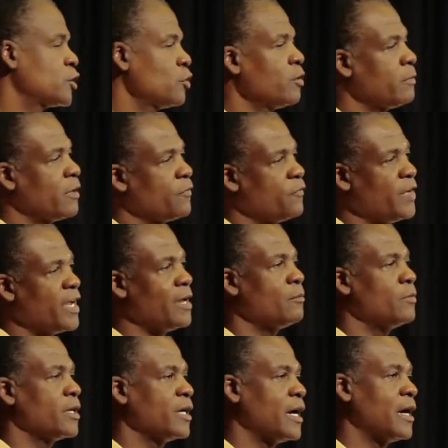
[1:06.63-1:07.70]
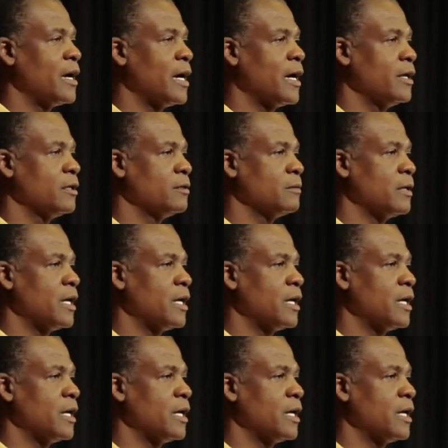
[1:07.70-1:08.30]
so in my family, I, I,